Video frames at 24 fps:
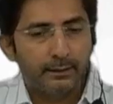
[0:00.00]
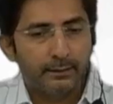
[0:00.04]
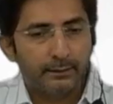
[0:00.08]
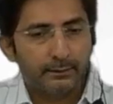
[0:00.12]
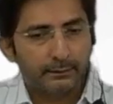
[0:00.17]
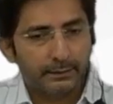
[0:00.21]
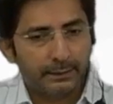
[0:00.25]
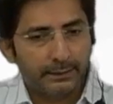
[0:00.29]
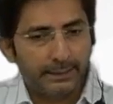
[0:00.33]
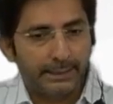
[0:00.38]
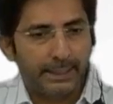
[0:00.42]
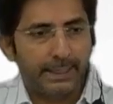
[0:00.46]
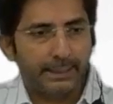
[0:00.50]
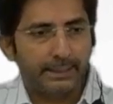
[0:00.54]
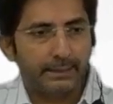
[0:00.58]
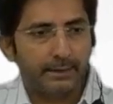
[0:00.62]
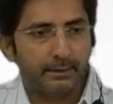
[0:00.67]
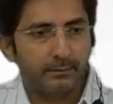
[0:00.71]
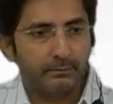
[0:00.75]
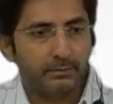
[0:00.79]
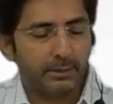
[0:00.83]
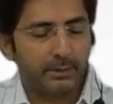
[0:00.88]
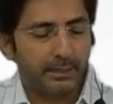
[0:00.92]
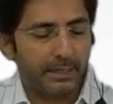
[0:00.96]
3
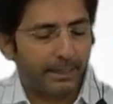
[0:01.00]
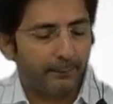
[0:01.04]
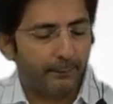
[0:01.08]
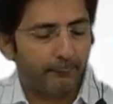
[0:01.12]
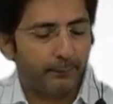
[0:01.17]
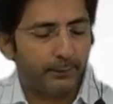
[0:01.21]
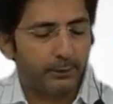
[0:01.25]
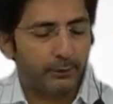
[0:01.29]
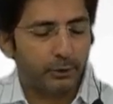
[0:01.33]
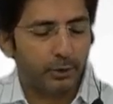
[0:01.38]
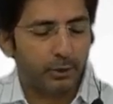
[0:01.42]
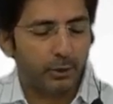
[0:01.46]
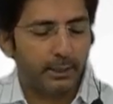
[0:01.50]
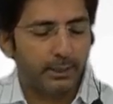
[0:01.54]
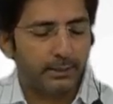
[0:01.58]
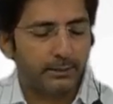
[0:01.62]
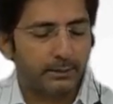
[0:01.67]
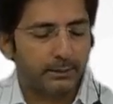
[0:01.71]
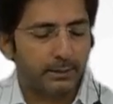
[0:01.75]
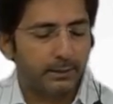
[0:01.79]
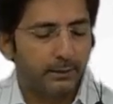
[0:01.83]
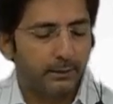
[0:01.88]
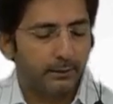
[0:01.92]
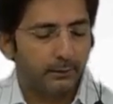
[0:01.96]
items. Life
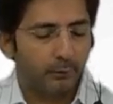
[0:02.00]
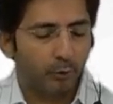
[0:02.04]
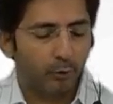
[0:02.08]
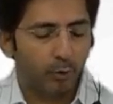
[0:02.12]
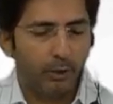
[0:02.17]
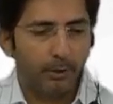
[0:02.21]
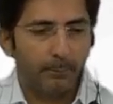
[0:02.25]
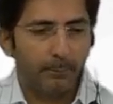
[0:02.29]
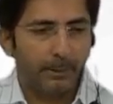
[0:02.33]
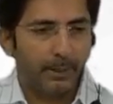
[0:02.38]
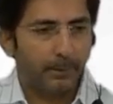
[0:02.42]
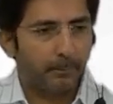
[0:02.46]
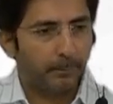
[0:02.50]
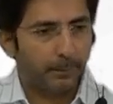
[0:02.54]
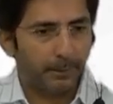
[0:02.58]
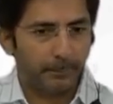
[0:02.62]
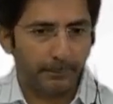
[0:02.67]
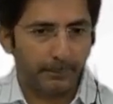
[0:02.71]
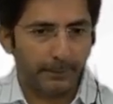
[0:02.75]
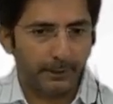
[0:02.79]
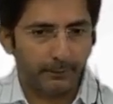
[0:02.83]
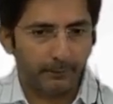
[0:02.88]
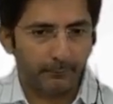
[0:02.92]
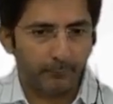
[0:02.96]
insurance, ULIP and
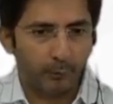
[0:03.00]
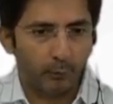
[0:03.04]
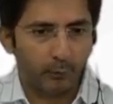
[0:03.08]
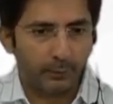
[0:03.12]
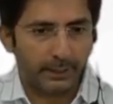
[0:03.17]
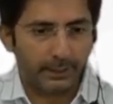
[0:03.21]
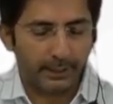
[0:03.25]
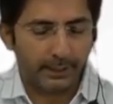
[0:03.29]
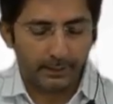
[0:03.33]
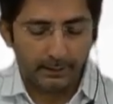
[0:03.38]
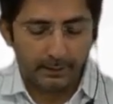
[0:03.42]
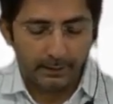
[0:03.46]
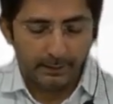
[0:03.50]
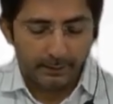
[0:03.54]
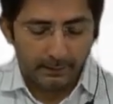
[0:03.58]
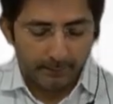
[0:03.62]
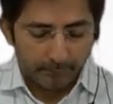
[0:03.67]
PPF. Okay.